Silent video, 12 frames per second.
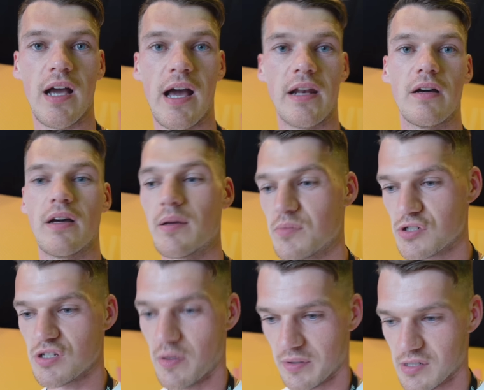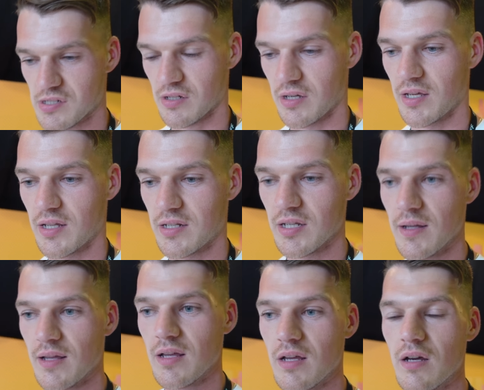And I am so excited
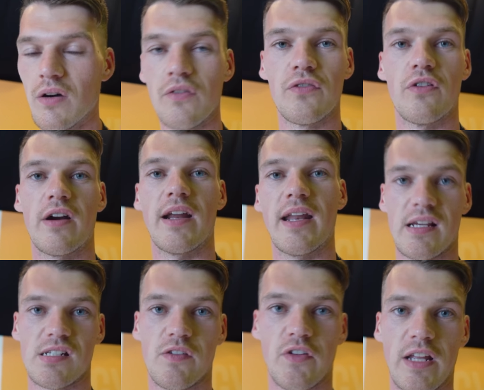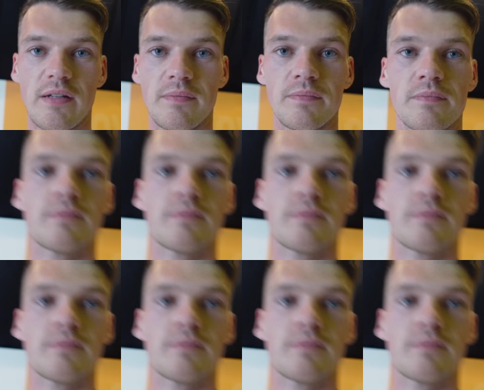for our next event.